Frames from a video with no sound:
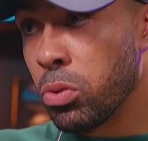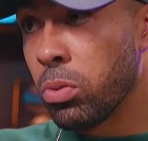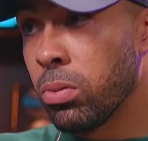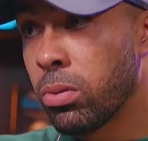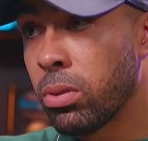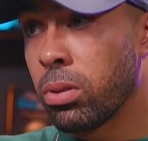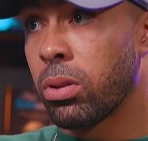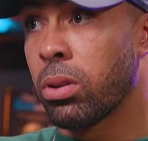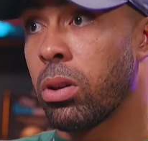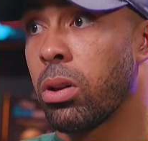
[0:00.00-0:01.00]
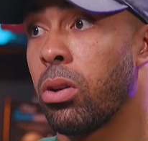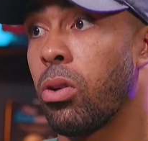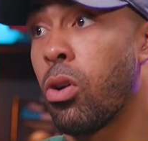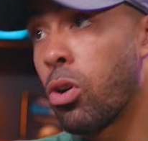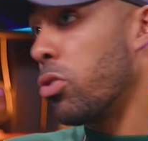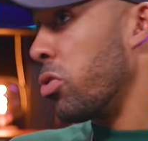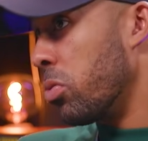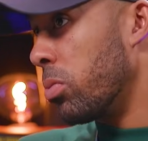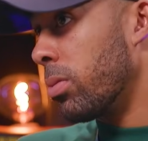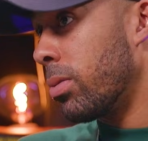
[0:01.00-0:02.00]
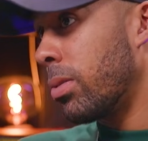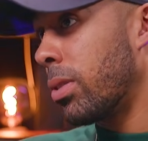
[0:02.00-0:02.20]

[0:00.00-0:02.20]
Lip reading: you, on you.